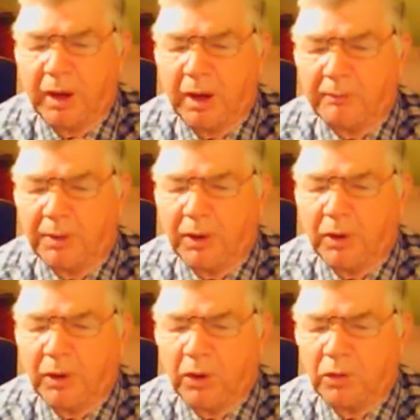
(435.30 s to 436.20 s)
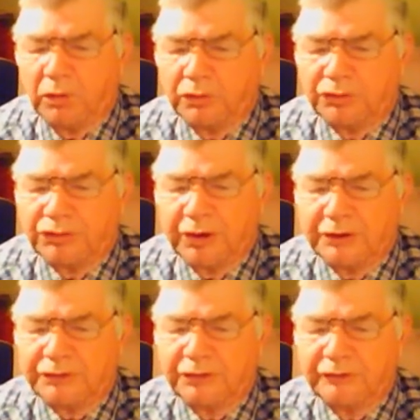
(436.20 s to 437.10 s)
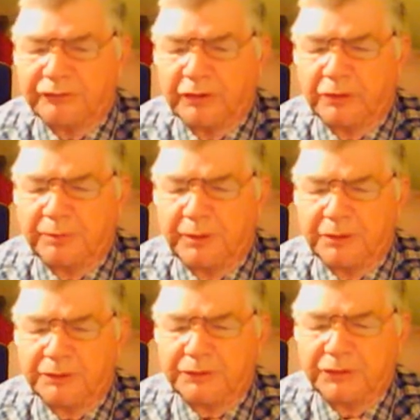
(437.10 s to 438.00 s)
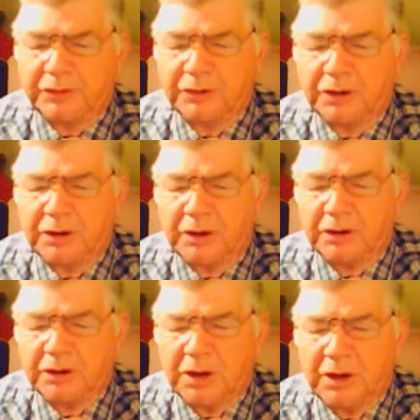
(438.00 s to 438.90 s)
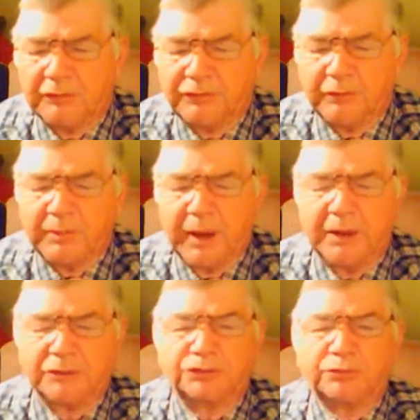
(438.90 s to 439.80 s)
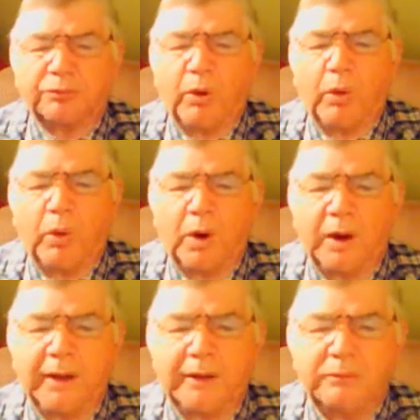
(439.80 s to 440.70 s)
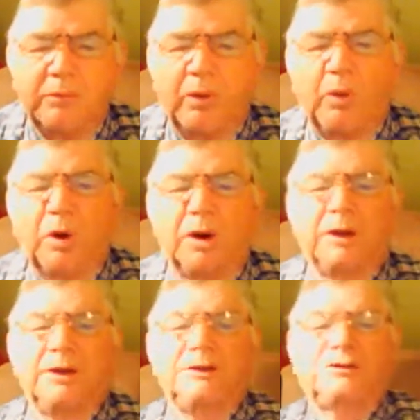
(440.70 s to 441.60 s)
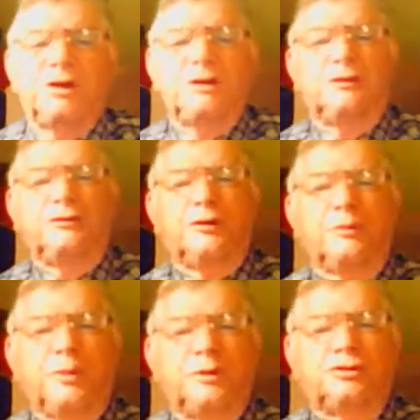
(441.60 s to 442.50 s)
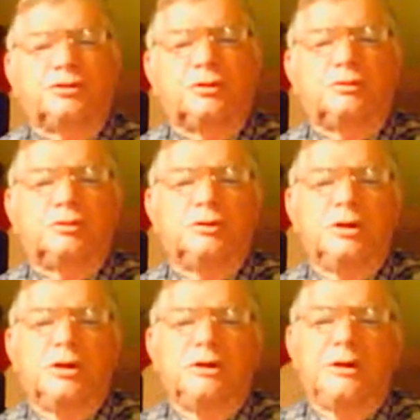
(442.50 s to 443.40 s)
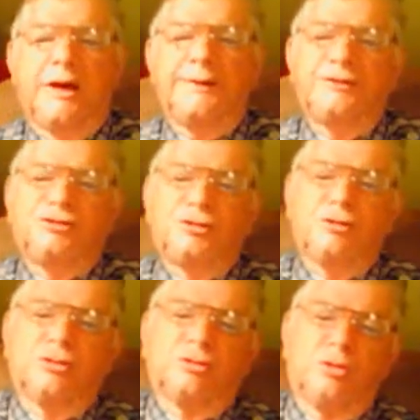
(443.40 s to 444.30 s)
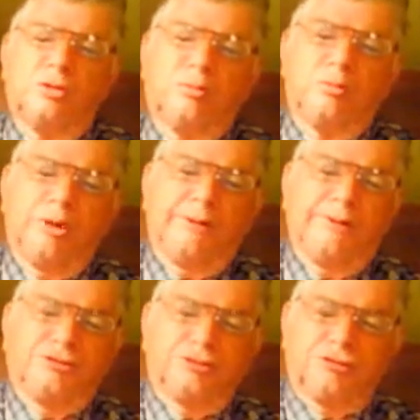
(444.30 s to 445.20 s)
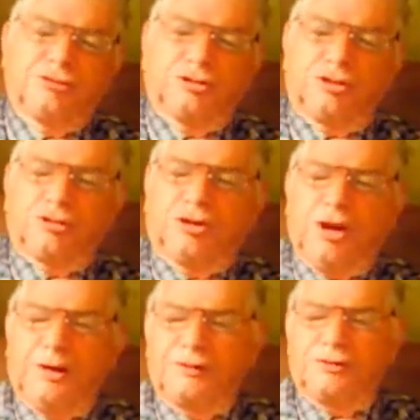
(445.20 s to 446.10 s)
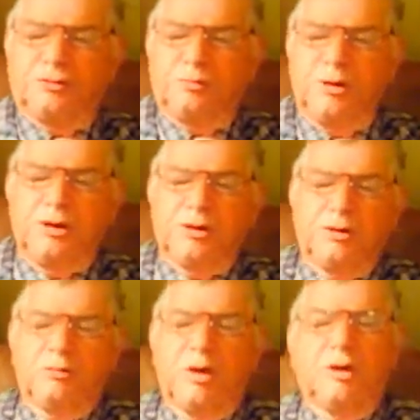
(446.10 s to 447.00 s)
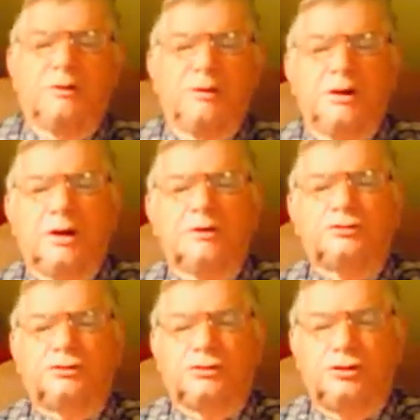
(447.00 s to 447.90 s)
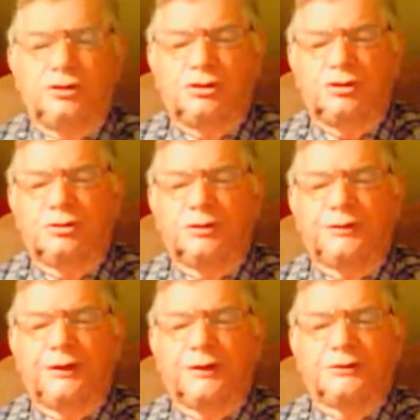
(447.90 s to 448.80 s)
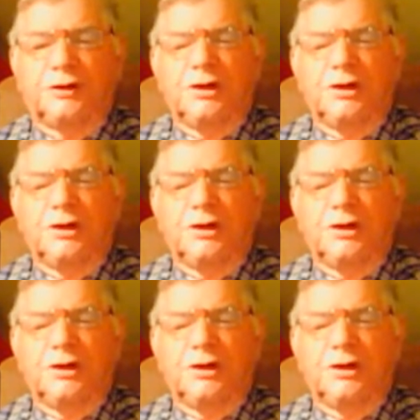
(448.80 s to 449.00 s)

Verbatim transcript: uh, Paul saying to the Philippians here, love abounds more and more. He's saying to the Philippian children, now that you're a group, now that you're a church, now that you're meeting around in houses and you're doing things